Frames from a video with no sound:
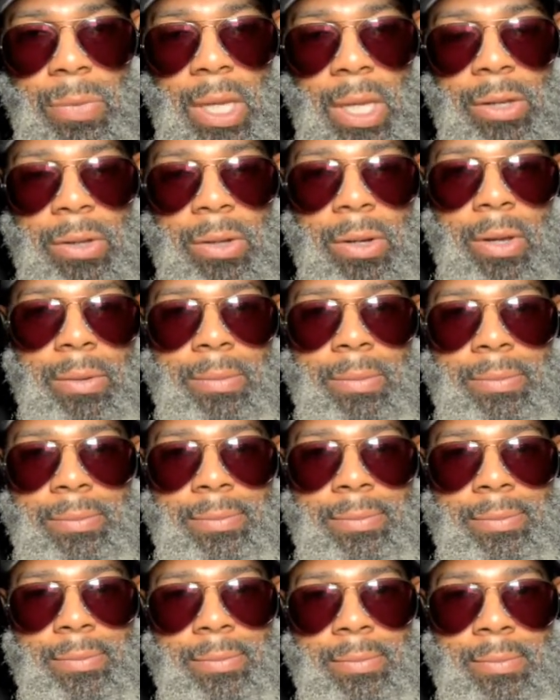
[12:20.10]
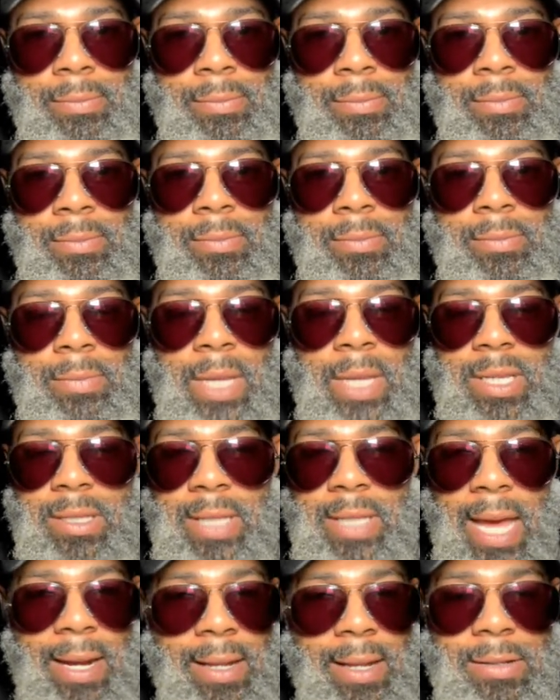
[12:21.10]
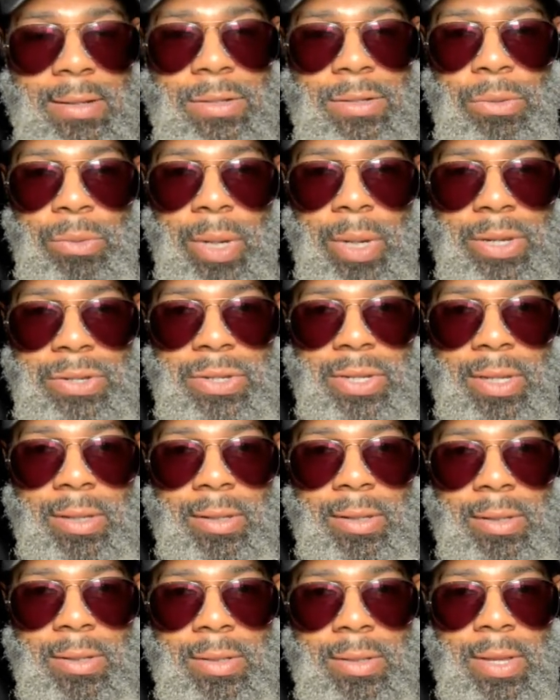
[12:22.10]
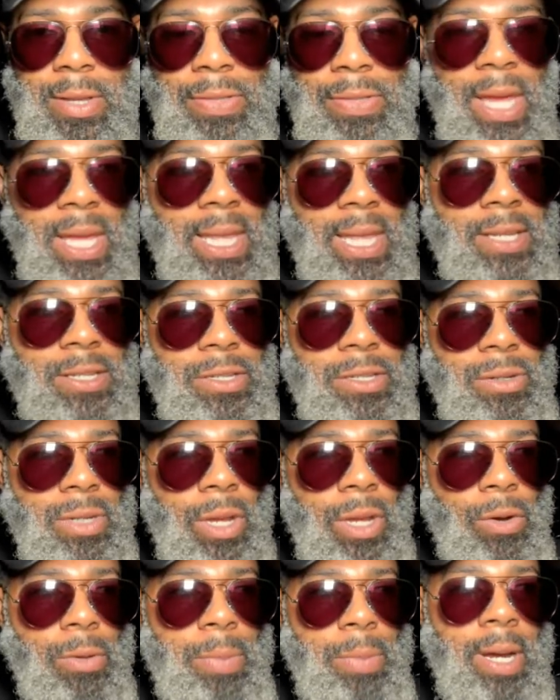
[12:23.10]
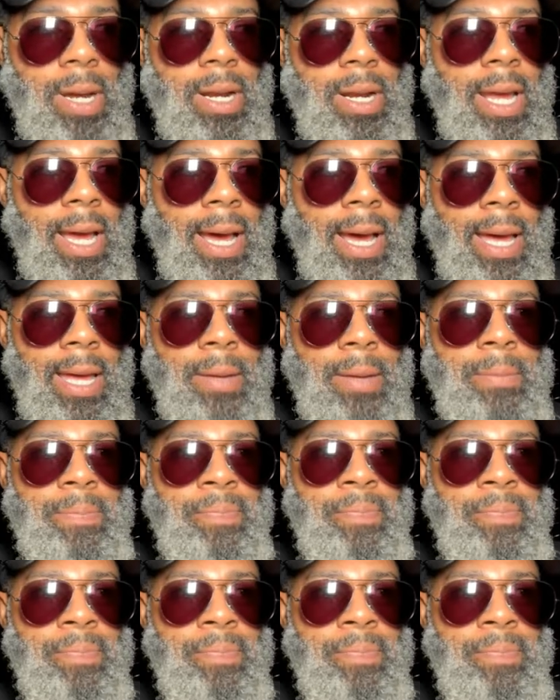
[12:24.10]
You know? It's not intuition to think that you know about a guy